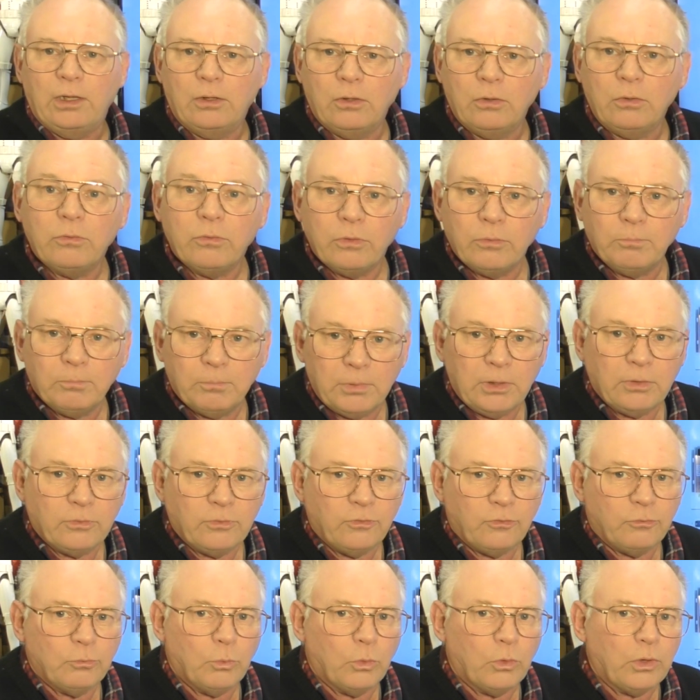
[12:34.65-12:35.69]
glue because
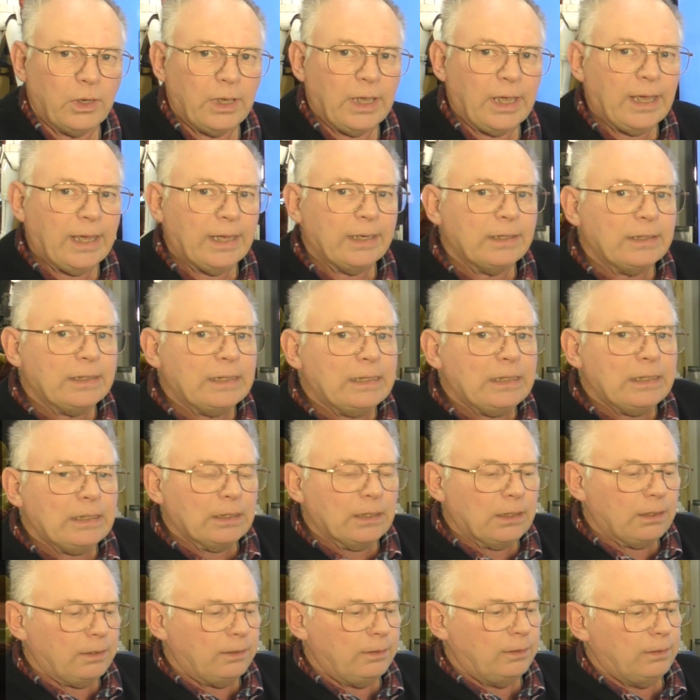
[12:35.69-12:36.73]
it's what I had
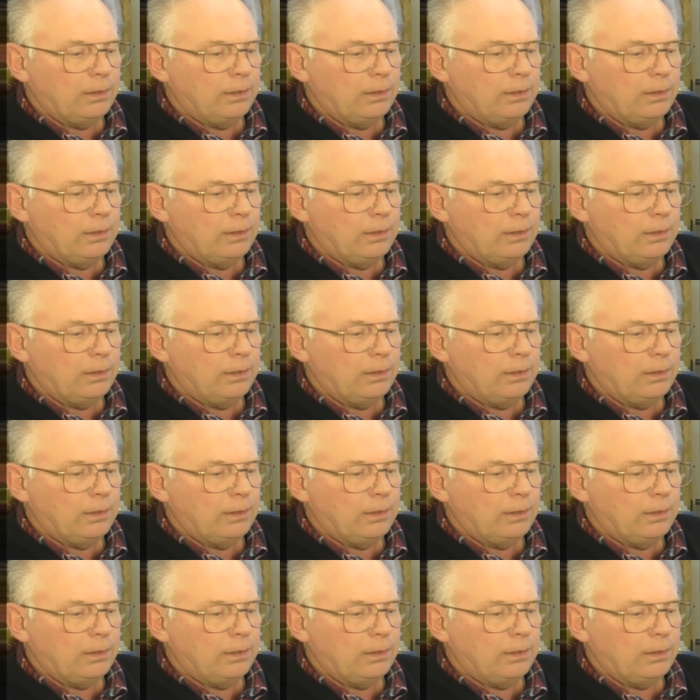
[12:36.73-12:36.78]
here,